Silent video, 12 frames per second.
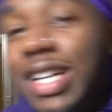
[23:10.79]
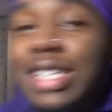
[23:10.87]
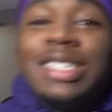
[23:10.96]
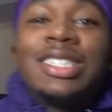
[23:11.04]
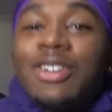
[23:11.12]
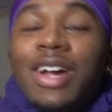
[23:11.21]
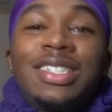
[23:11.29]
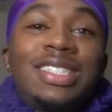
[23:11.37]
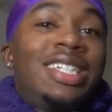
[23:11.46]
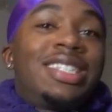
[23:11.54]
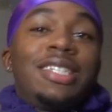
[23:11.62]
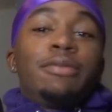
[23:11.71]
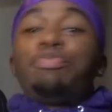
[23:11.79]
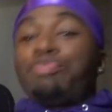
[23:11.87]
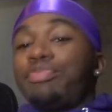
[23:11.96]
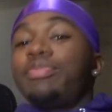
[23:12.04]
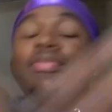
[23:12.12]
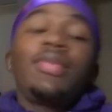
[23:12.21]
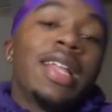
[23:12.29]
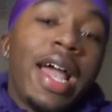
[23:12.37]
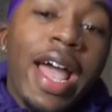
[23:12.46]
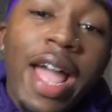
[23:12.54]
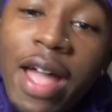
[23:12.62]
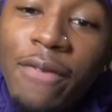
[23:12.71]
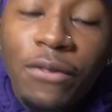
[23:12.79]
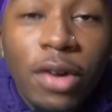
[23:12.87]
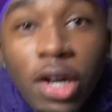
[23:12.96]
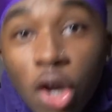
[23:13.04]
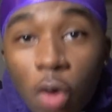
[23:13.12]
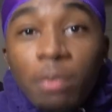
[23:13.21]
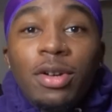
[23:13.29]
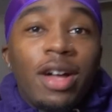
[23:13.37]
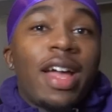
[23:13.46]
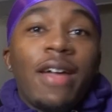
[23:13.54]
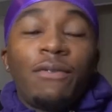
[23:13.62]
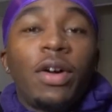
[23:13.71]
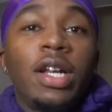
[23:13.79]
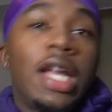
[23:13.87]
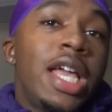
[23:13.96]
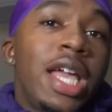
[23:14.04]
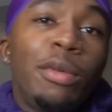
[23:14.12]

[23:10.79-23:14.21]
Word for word: Like, this is crazy. Listen. I had fun. Hope y'all had fun.